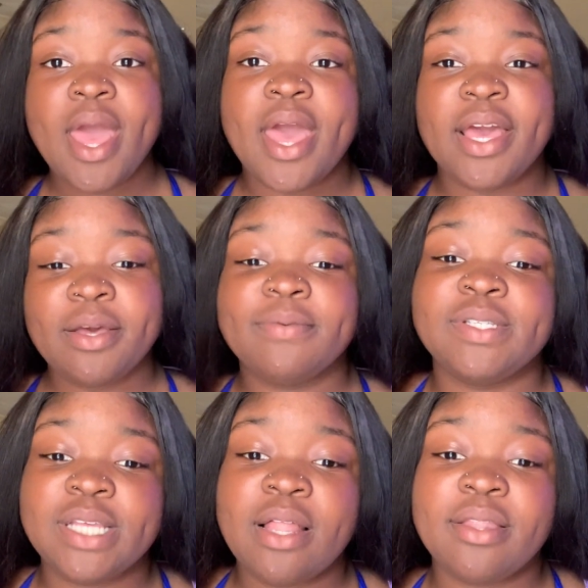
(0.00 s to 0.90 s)
and he was
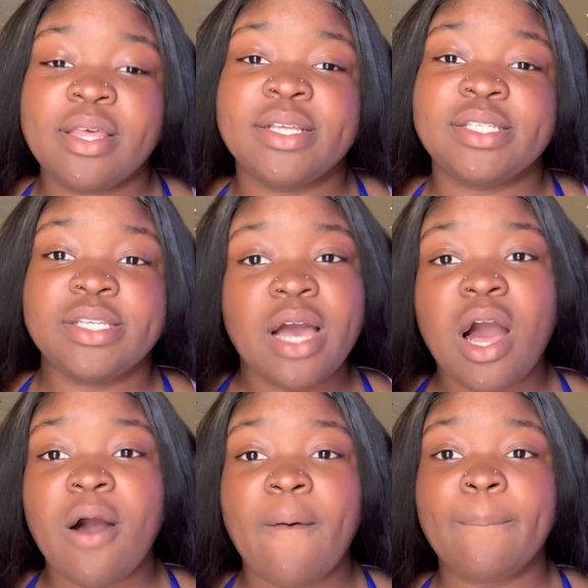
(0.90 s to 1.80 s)
telling us,
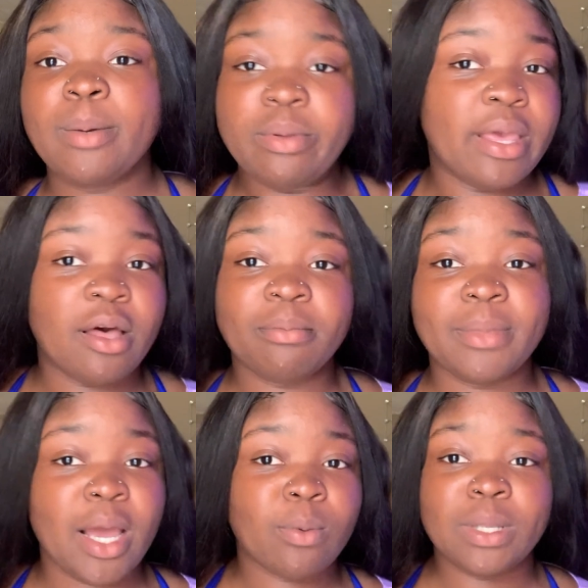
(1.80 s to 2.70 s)
y'all, boot camp
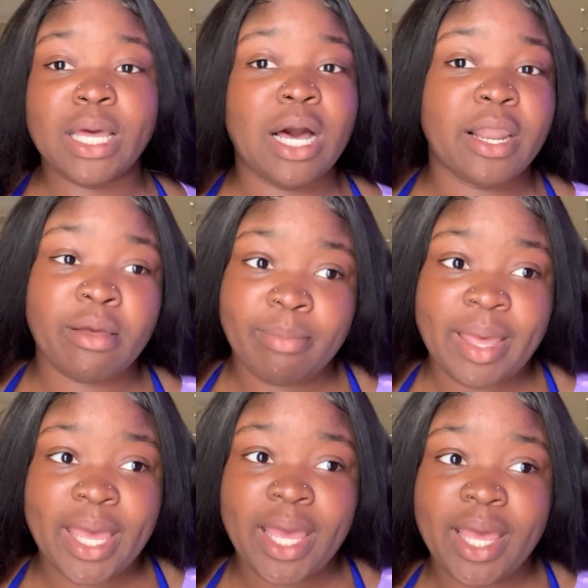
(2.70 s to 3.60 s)
not really all that
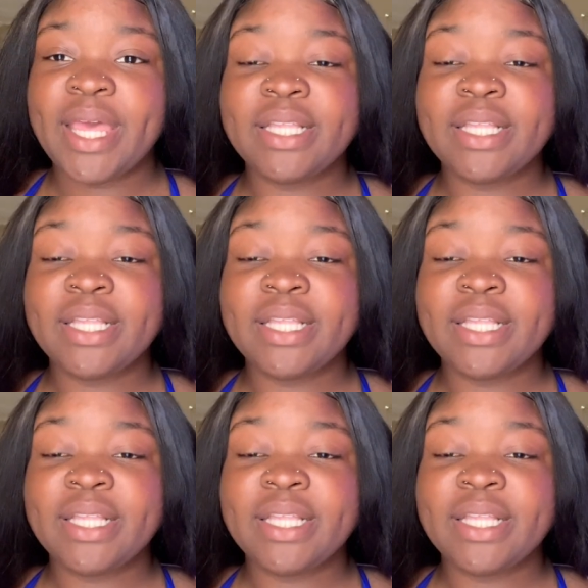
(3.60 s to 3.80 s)
bad.